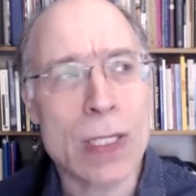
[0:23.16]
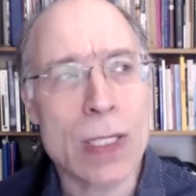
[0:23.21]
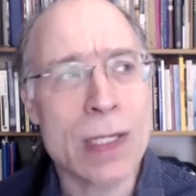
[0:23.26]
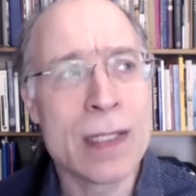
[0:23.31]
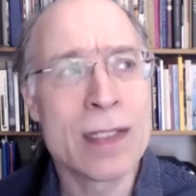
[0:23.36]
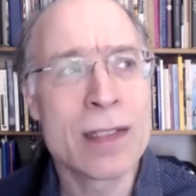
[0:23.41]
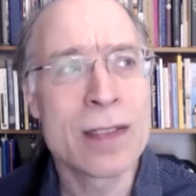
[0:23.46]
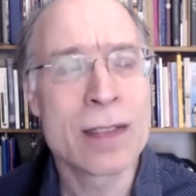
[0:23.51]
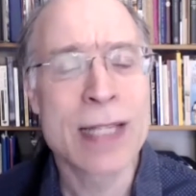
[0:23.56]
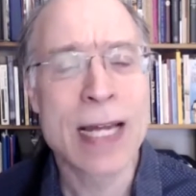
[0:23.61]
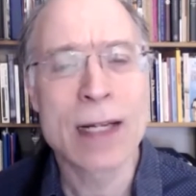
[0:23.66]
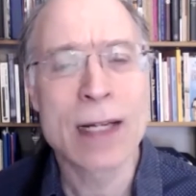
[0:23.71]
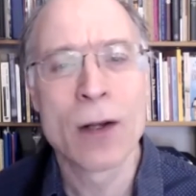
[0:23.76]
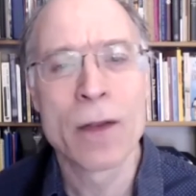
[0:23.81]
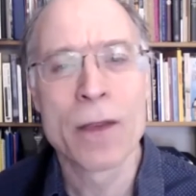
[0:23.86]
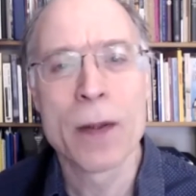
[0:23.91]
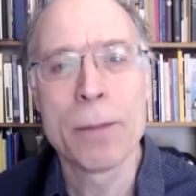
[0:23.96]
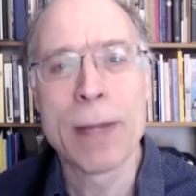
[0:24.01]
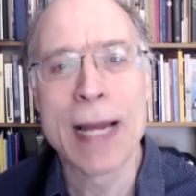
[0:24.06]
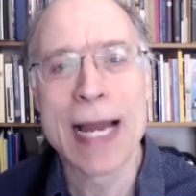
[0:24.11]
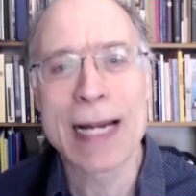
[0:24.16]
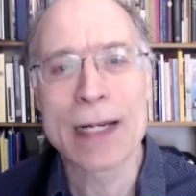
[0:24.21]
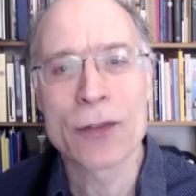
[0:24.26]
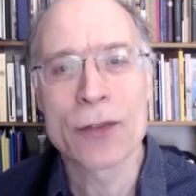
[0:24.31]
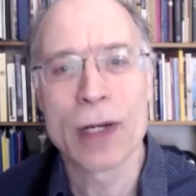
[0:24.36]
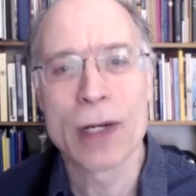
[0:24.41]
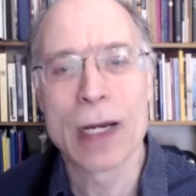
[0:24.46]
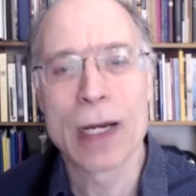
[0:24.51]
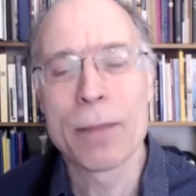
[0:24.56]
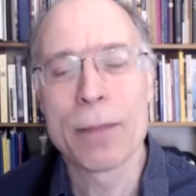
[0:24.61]
is set on the
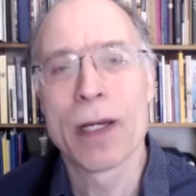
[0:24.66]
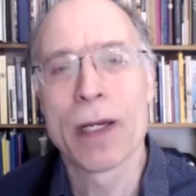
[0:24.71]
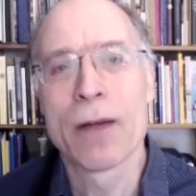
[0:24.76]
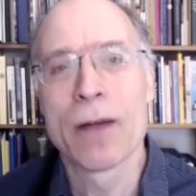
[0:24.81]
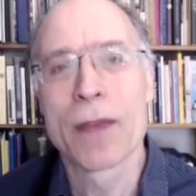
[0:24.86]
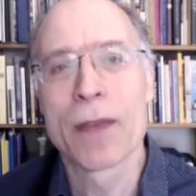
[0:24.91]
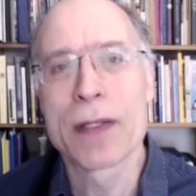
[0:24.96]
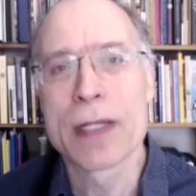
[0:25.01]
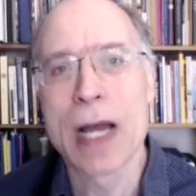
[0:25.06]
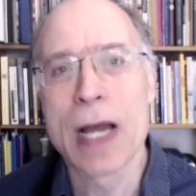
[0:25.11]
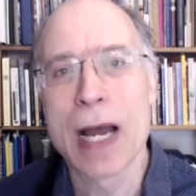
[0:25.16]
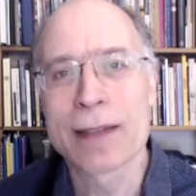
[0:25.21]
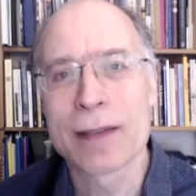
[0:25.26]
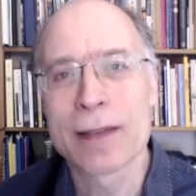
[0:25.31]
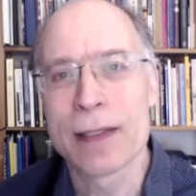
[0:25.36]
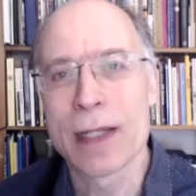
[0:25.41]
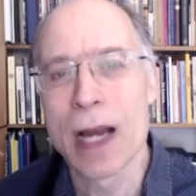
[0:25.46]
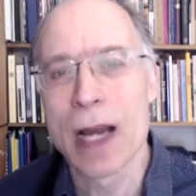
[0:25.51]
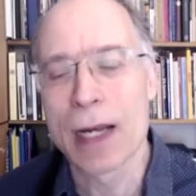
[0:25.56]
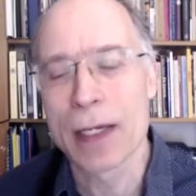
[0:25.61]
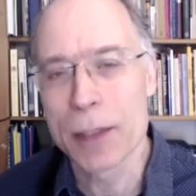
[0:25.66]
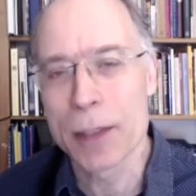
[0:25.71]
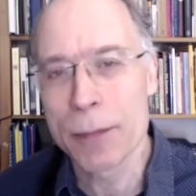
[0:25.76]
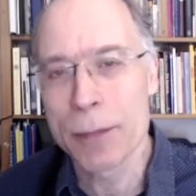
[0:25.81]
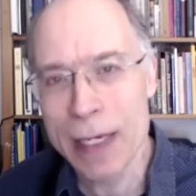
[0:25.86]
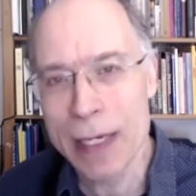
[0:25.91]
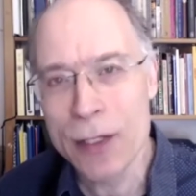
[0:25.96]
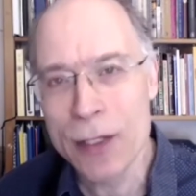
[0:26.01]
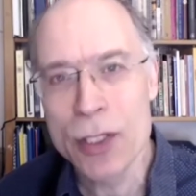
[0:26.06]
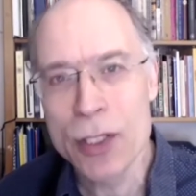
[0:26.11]
backdrop of the Nazi
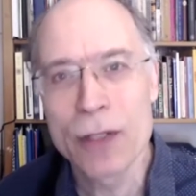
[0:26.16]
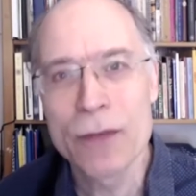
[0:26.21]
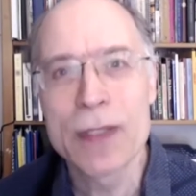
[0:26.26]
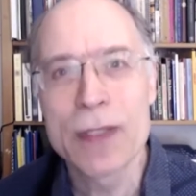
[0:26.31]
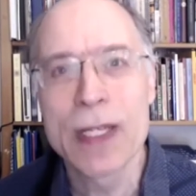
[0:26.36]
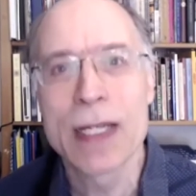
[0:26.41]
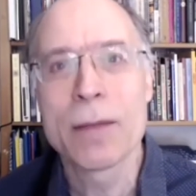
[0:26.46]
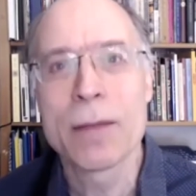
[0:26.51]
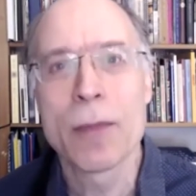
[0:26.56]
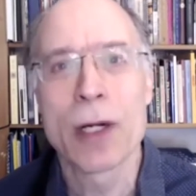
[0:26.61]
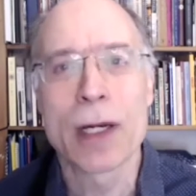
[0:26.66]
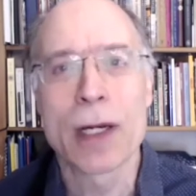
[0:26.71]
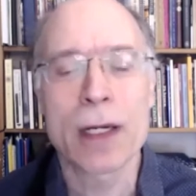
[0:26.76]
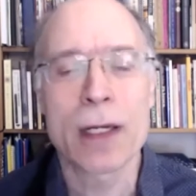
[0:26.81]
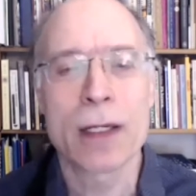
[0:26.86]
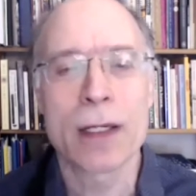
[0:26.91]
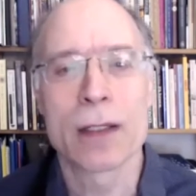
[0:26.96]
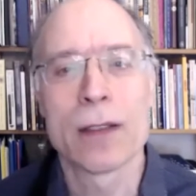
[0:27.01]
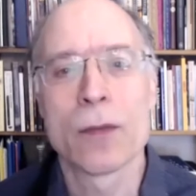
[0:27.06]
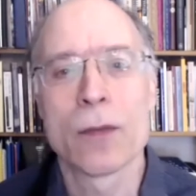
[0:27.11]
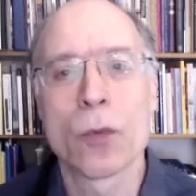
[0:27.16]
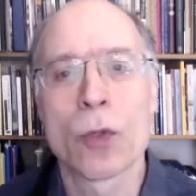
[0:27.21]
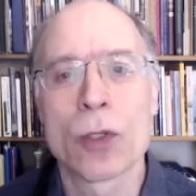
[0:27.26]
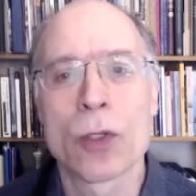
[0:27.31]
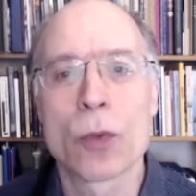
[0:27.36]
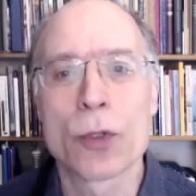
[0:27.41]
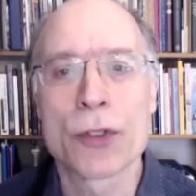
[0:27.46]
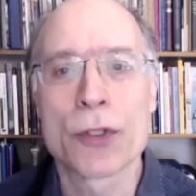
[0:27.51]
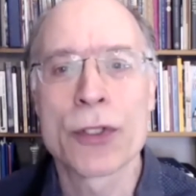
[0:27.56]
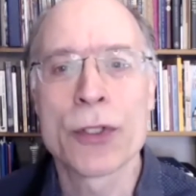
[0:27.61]
occupation of Denmark, World
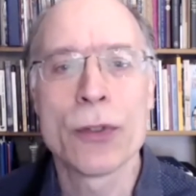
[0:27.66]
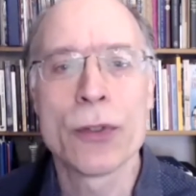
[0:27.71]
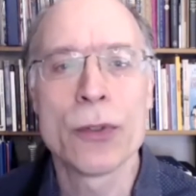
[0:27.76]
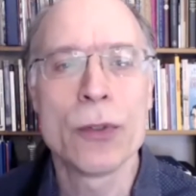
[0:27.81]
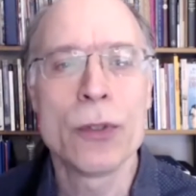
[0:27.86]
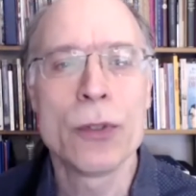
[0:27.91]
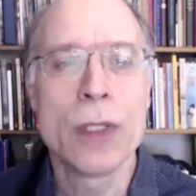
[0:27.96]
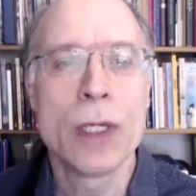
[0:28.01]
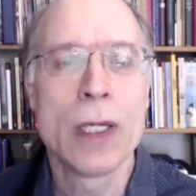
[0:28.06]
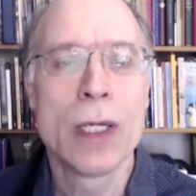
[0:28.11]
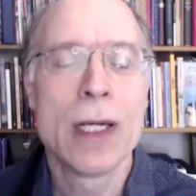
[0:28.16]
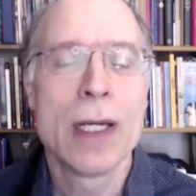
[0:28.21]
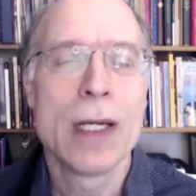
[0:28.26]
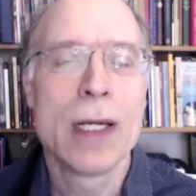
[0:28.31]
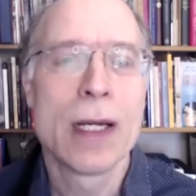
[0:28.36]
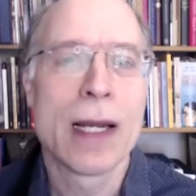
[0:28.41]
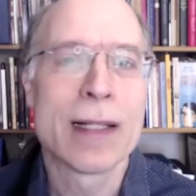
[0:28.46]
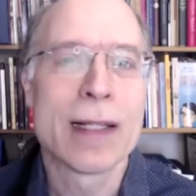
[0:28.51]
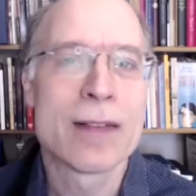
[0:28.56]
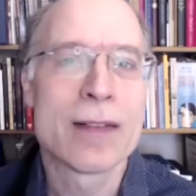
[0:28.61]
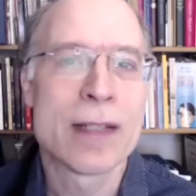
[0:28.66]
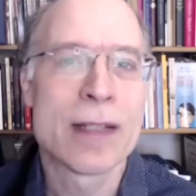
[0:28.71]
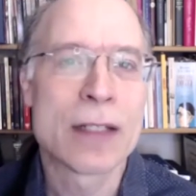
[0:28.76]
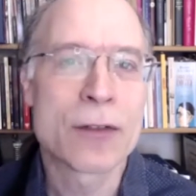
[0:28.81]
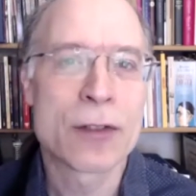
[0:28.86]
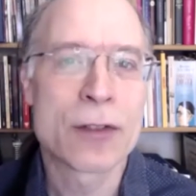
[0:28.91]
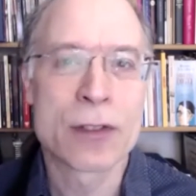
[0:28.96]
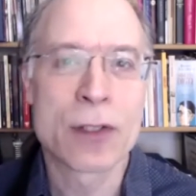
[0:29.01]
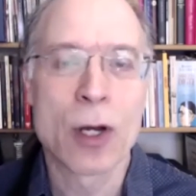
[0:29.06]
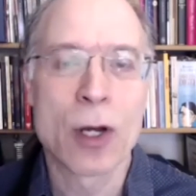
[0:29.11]
War II, and
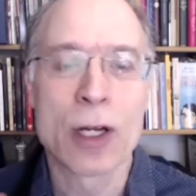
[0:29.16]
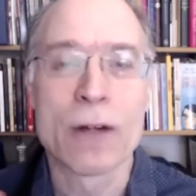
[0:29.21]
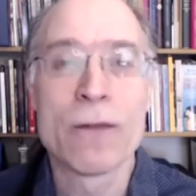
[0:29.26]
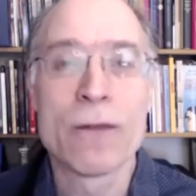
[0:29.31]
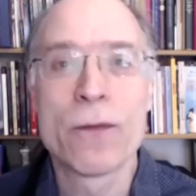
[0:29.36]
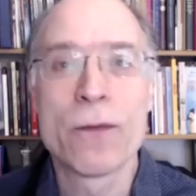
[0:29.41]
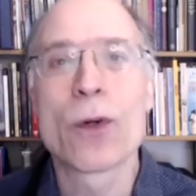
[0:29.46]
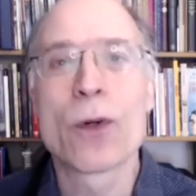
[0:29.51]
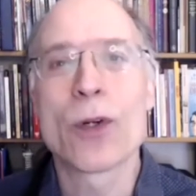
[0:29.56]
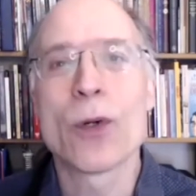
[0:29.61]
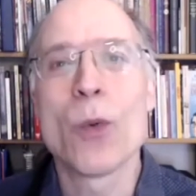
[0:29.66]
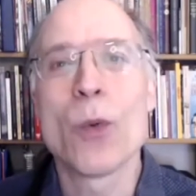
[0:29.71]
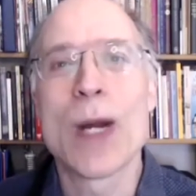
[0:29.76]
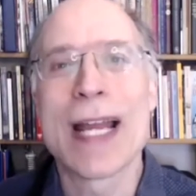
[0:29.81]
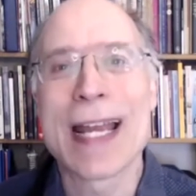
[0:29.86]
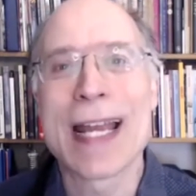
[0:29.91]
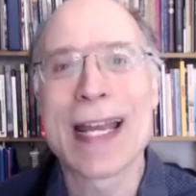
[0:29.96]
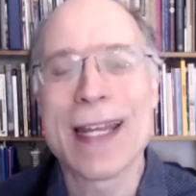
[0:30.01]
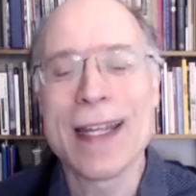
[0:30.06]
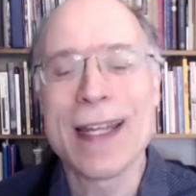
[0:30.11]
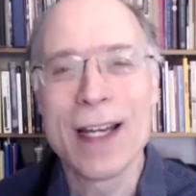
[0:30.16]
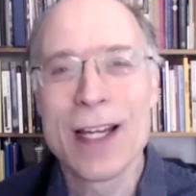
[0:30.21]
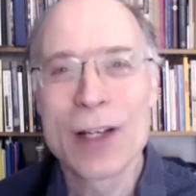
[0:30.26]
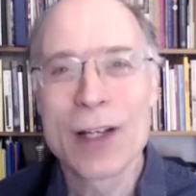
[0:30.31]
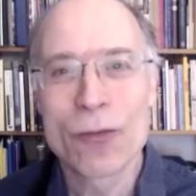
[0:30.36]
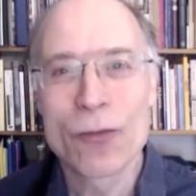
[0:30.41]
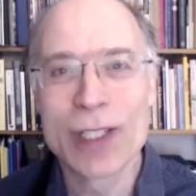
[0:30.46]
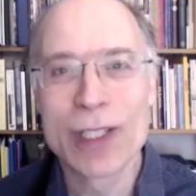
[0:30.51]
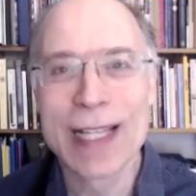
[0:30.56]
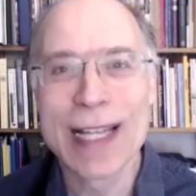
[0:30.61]
centers on a four-way
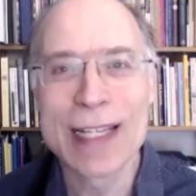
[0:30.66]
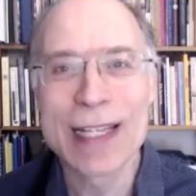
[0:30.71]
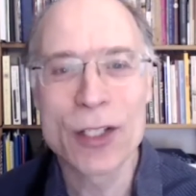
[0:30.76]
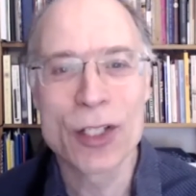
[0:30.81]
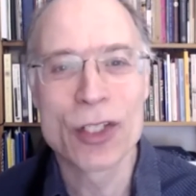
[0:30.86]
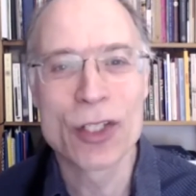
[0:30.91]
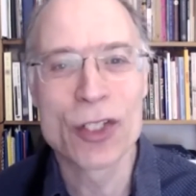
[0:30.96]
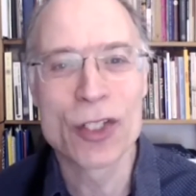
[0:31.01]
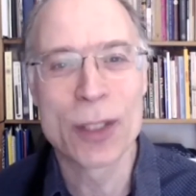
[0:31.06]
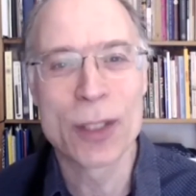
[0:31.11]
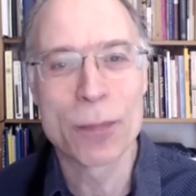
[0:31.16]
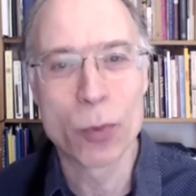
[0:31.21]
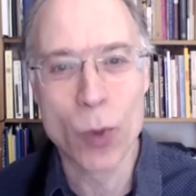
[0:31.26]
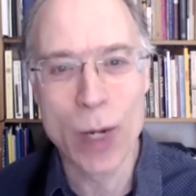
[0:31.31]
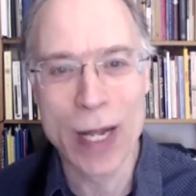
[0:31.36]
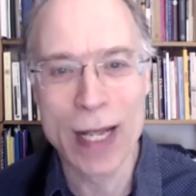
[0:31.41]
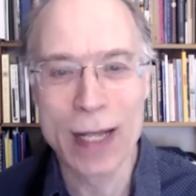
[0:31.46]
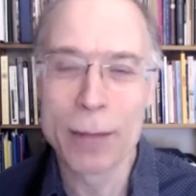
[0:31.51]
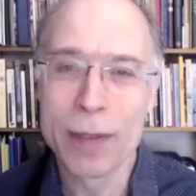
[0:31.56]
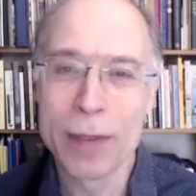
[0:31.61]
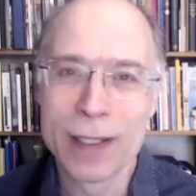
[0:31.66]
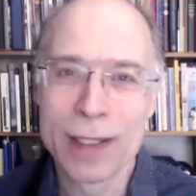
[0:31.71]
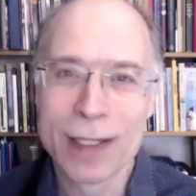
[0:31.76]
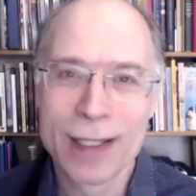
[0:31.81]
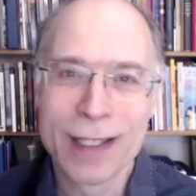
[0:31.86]
relationship web